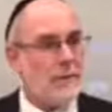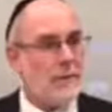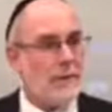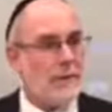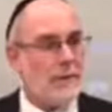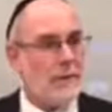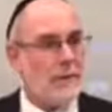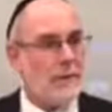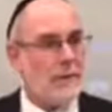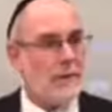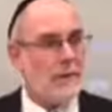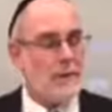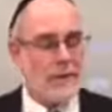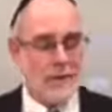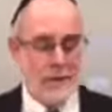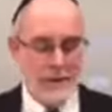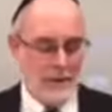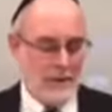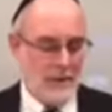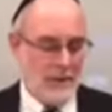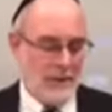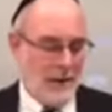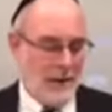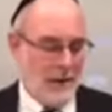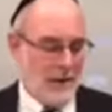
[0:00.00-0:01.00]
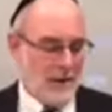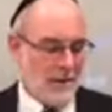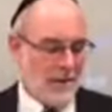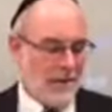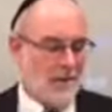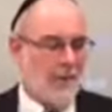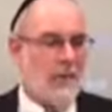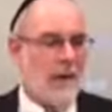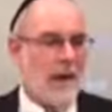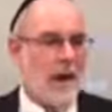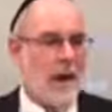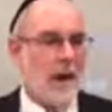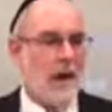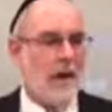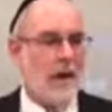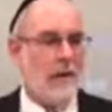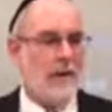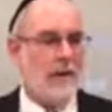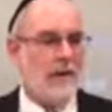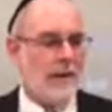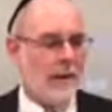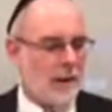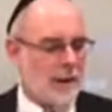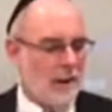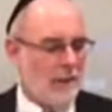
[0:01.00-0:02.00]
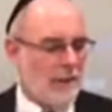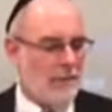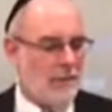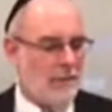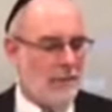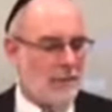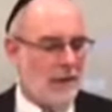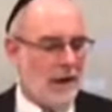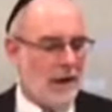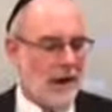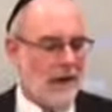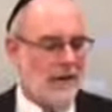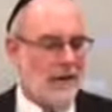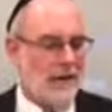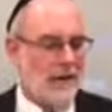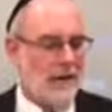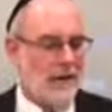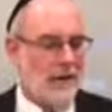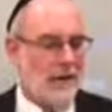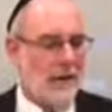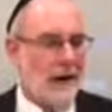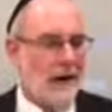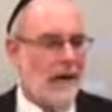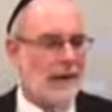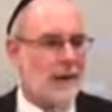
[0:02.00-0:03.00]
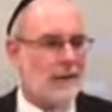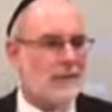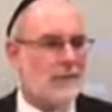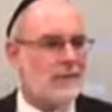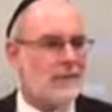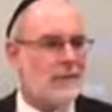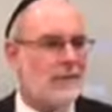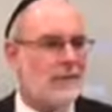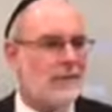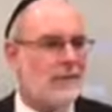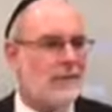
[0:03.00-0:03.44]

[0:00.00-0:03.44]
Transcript: Mm-hmm. And you can't do that. They are doing They're idols.